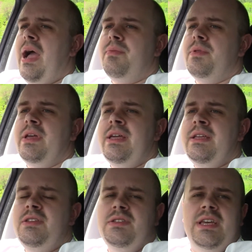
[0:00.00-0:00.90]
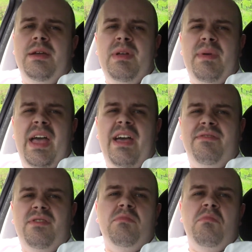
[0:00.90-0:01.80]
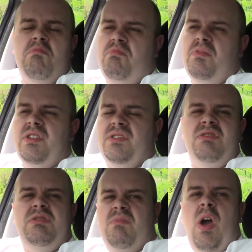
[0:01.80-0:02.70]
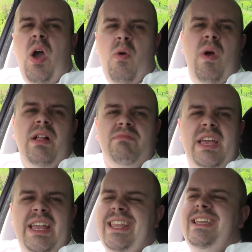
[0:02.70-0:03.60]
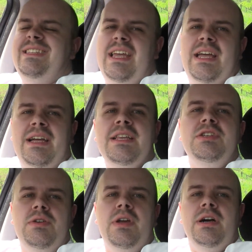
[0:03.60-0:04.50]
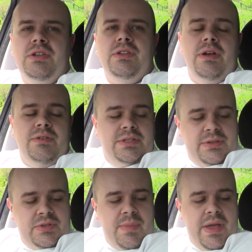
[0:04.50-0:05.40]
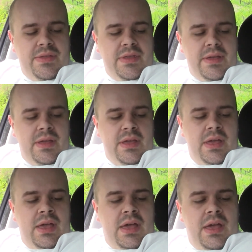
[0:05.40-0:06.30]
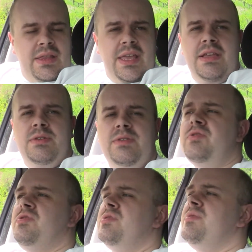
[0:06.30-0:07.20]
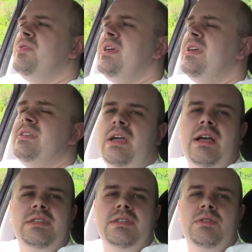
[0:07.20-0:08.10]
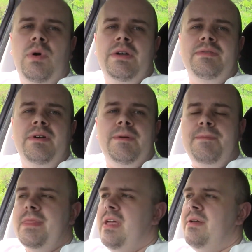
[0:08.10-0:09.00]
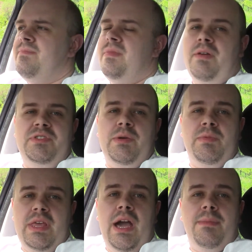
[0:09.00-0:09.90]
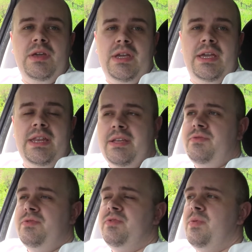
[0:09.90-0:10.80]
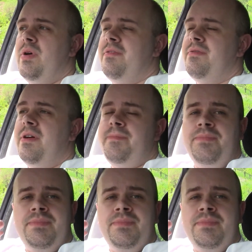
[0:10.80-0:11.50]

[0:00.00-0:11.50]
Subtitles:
happily. It does take a bit of effort, but oh well. At least you guys aren't noticing. It's the main thing. And the case of the other thing it has is the Wi-Fi. Now, I've said with the app you can connect through to the Wi-Fi,